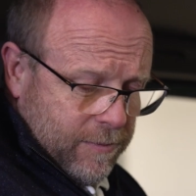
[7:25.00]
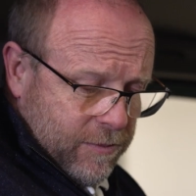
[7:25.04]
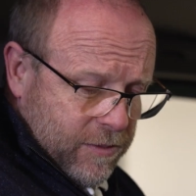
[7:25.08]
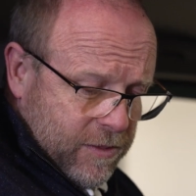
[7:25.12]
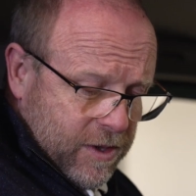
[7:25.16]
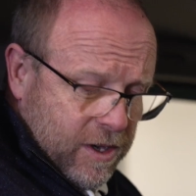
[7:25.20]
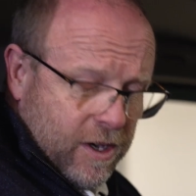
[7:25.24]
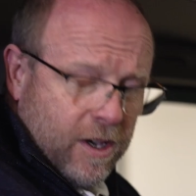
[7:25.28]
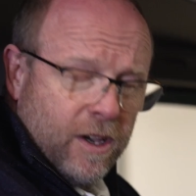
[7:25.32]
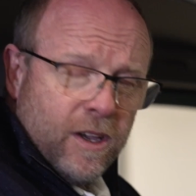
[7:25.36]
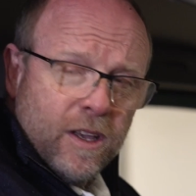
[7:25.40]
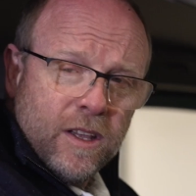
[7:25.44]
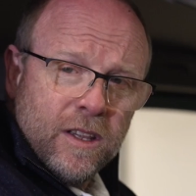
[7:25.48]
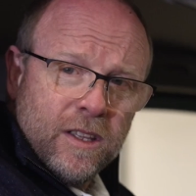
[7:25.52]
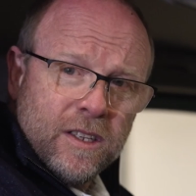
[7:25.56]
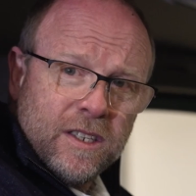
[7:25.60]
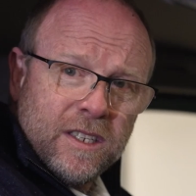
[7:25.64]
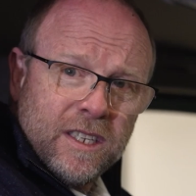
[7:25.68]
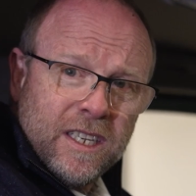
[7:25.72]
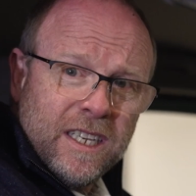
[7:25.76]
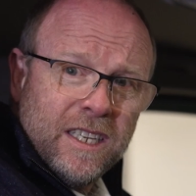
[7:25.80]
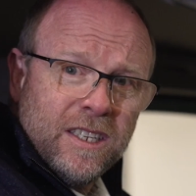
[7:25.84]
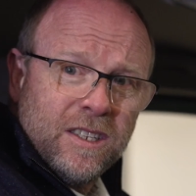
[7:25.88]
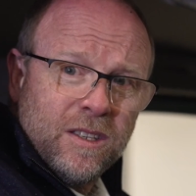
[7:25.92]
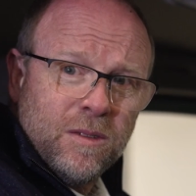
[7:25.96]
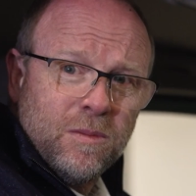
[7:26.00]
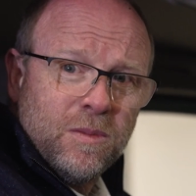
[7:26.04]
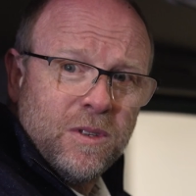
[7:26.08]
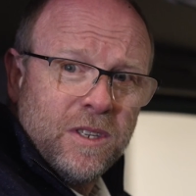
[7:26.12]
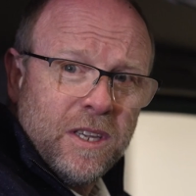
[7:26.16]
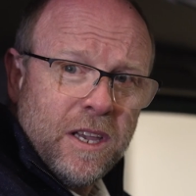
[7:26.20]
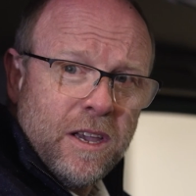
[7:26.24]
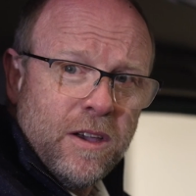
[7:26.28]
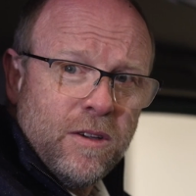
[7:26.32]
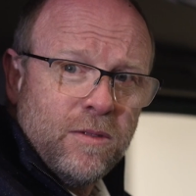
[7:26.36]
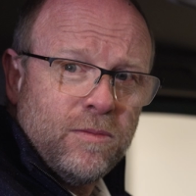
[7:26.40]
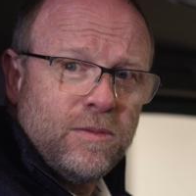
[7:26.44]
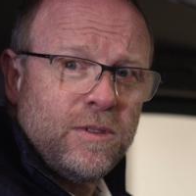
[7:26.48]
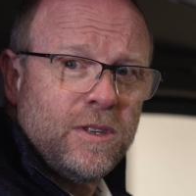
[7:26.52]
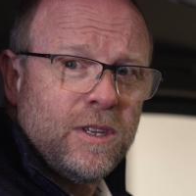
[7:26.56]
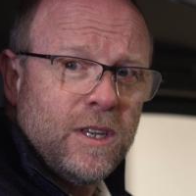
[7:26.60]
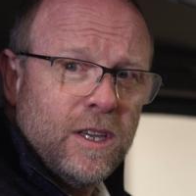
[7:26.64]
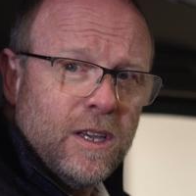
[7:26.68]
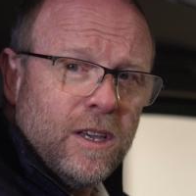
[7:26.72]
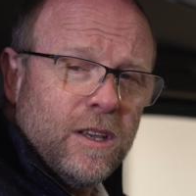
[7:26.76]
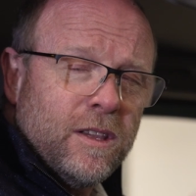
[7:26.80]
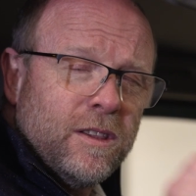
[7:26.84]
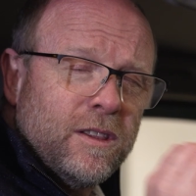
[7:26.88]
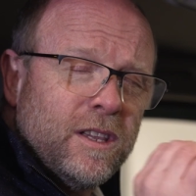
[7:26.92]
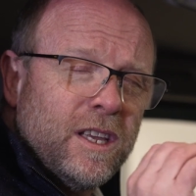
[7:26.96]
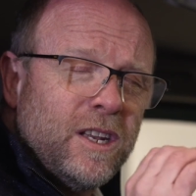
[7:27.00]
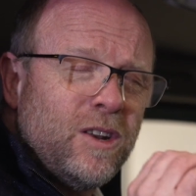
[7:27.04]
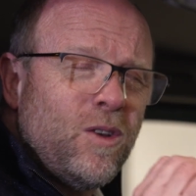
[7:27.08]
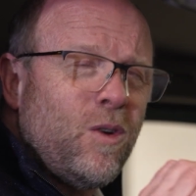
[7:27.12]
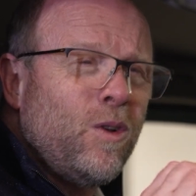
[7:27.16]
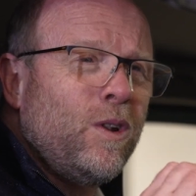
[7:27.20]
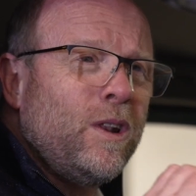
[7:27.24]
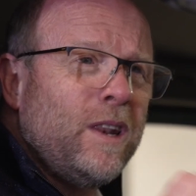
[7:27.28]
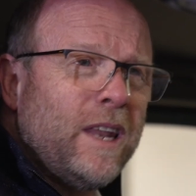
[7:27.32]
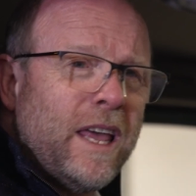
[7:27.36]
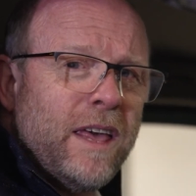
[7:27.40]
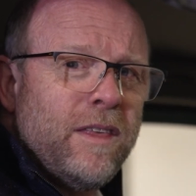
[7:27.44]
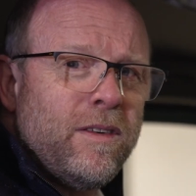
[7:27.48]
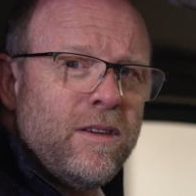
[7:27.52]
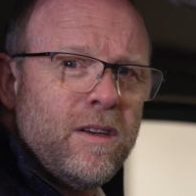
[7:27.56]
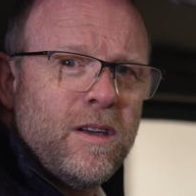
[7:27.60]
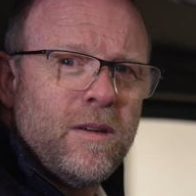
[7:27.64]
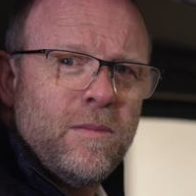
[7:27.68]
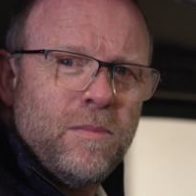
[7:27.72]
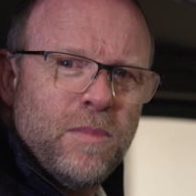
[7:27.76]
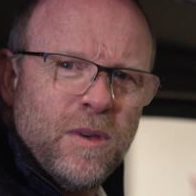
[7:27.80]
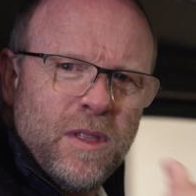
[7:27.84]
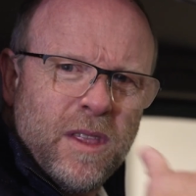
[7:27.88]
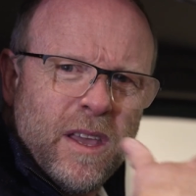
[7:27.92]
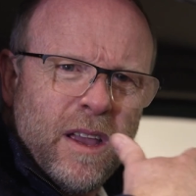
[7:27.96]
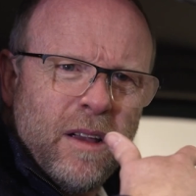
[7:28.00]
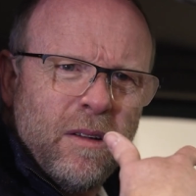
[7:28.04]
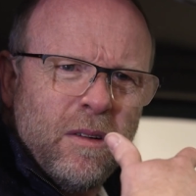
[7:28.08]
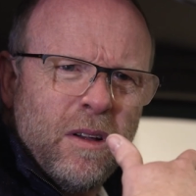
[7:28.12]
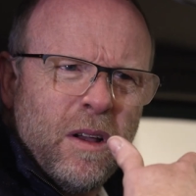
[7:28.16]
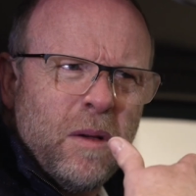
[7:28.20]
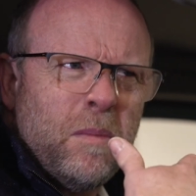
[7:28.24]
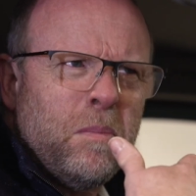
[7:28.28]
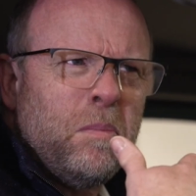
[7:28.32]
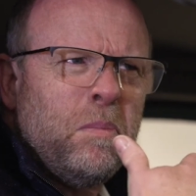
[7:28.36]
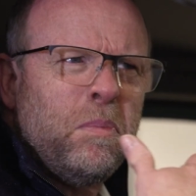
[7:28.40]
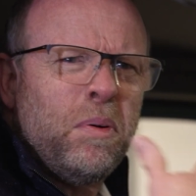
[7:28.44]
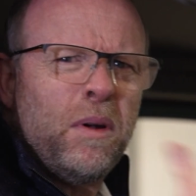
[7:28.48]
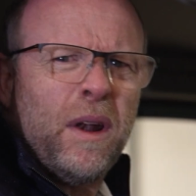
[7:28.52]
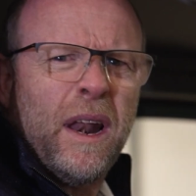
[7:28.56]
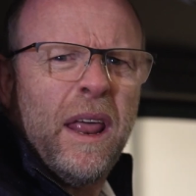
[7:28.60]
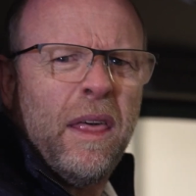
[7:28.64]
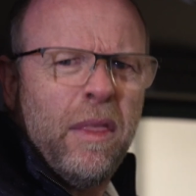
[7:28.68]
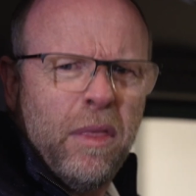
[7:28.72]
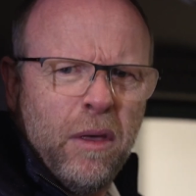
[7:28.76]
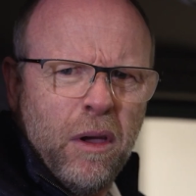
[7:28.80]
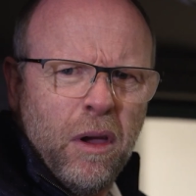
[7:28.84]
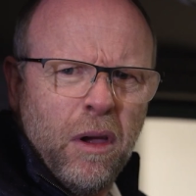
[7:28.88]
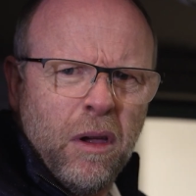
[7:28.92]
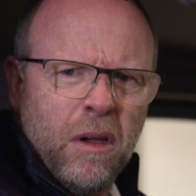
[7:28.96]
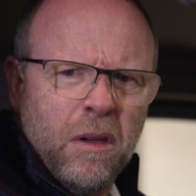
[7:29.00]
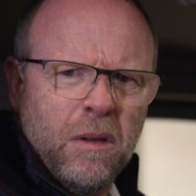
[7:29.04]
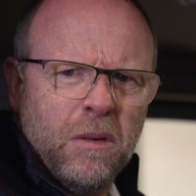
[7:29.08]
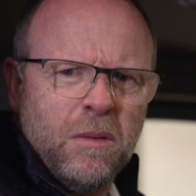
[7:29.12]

The seats themselves, they're not leather, but they're a pleather,